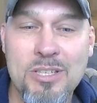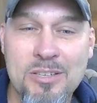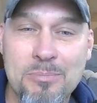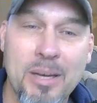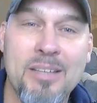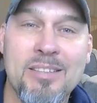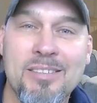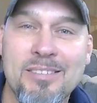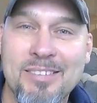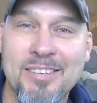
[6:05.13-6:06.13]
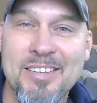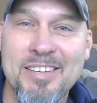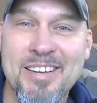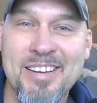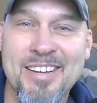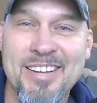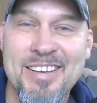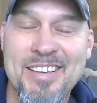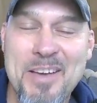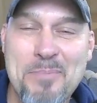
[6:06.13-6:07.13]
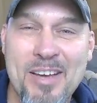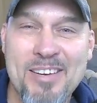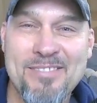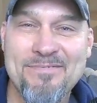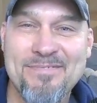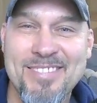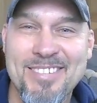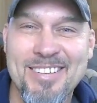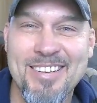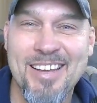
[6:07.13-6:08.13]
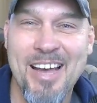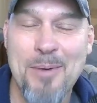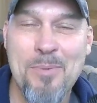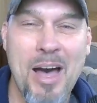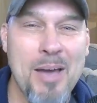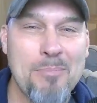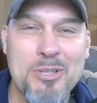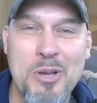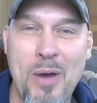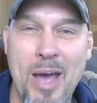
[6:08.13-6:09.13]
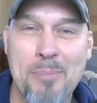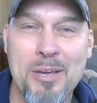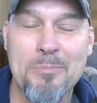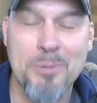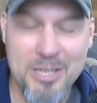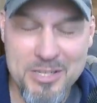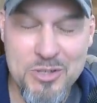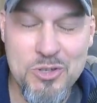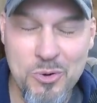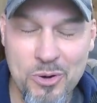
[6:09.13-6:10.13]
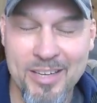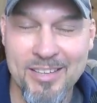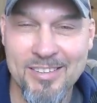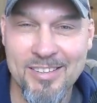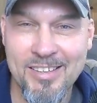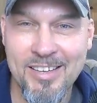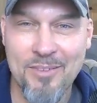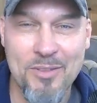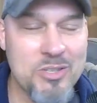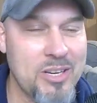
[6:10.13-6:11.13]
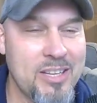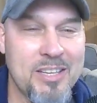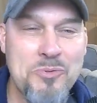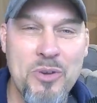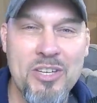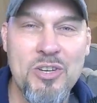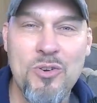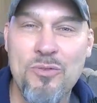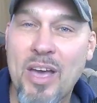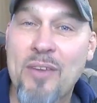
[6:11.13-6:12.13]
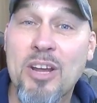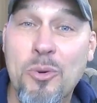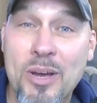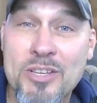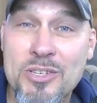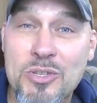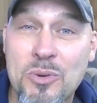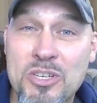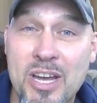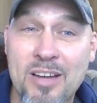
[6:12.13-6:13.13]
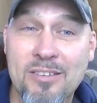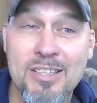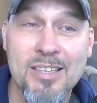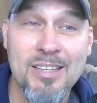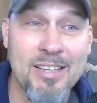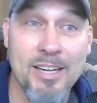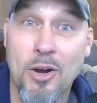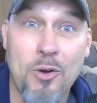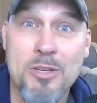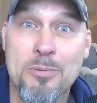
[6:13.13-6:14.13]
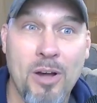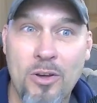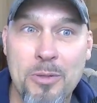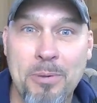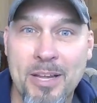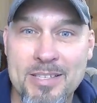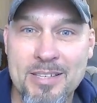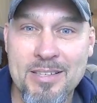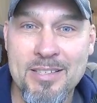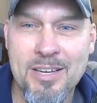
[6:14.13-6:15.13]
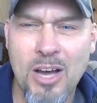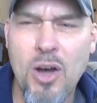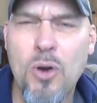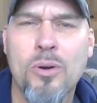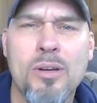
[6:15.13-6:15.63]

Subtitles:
but yeah, man, I'm so happy. Please enjoy. If there's anything we can do, if you have any questions, reach out in all the places. Oh.